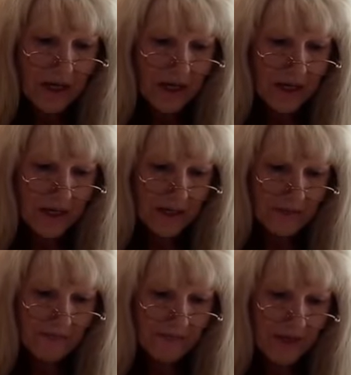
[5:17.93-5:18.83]

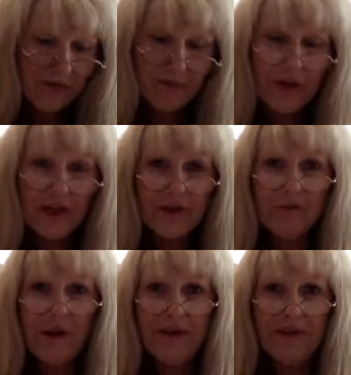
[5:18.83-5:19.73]
for another
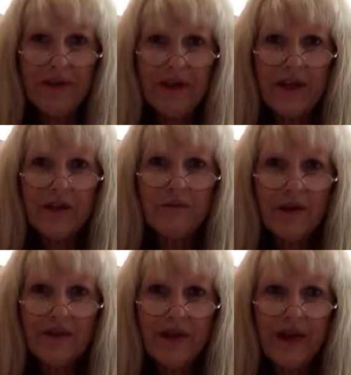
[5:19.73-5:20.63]
month, and then in a
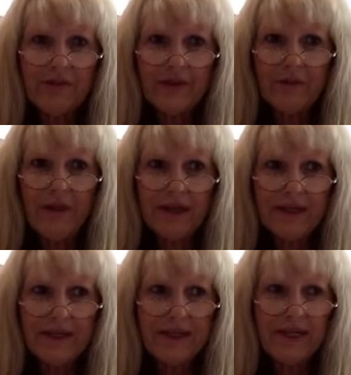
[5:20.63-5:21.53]
month I have to go back
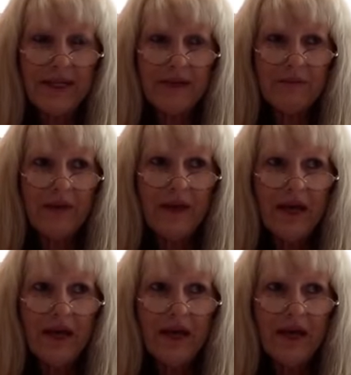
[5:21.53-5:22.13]
and see him,